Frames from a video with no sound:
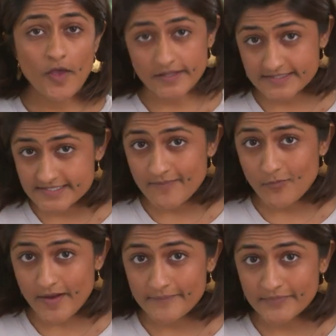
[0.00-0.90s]
And some
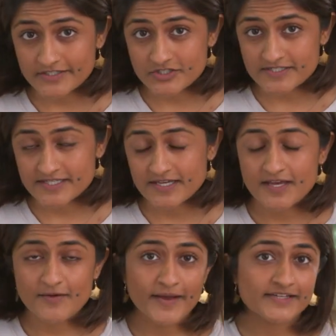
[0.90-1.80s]
web pages
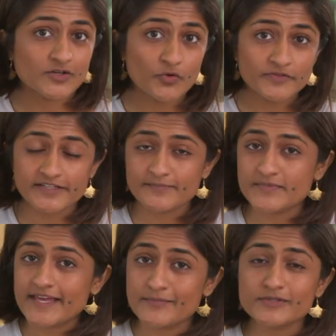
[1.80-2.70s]
might only
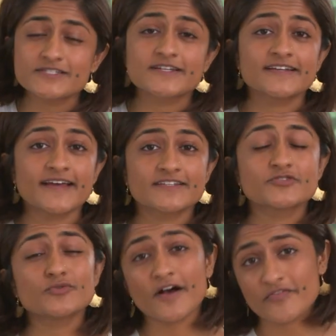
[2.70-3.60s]
be able to connect
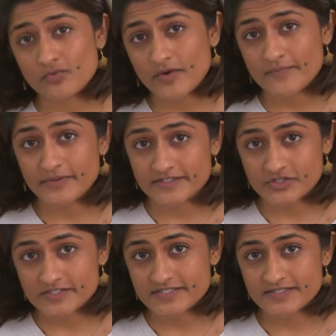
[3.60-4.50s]
to other web
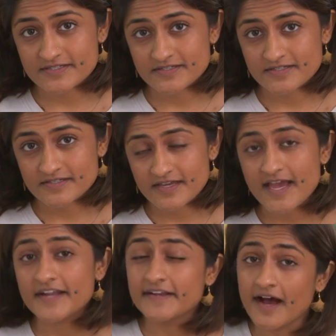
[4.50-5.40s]
pages
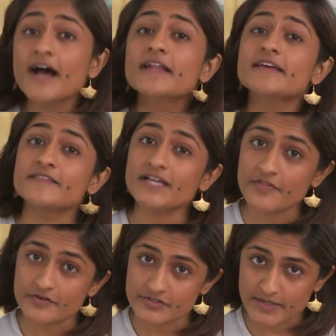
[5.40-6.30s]
and not in the
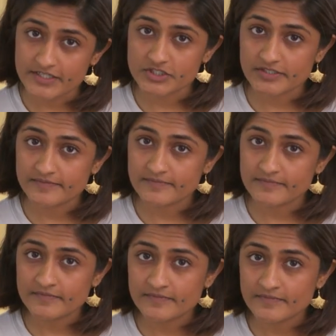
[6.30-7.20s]
other direction.
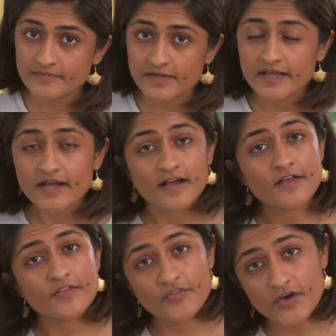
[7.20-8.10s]

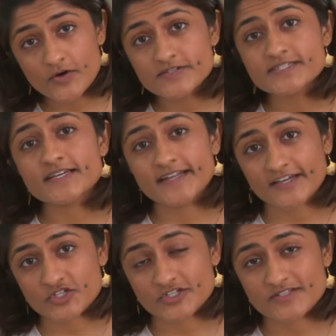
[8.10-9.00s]
Those
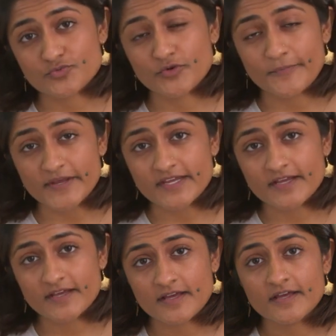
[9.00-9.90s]
connections would
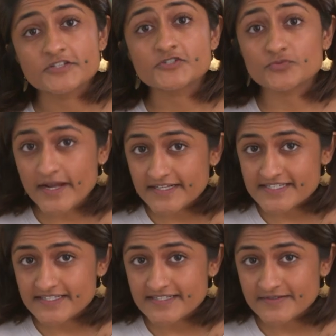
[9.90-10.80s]
be
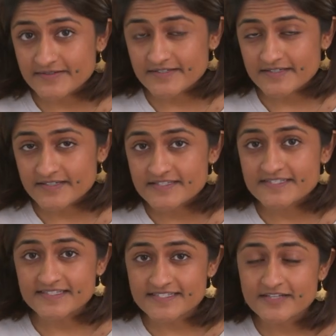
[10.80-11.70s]
directed
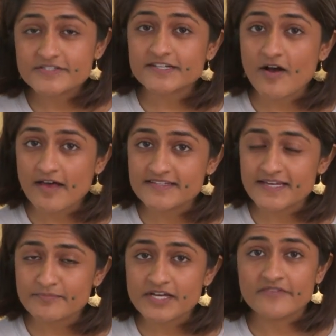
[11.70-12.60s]
since there's a
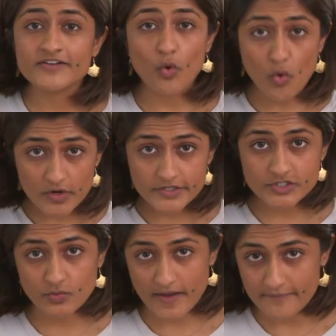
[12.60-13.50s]
concept of an
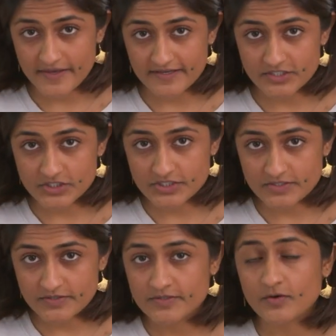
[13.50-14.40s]
origin web page
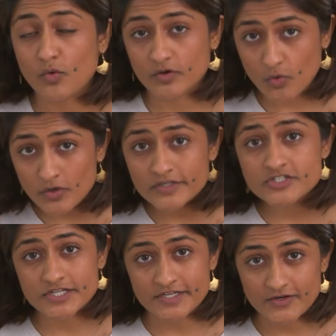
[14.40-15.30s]
or
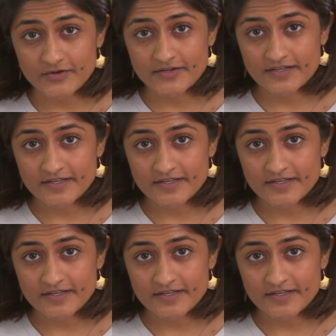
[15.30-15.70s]
origin node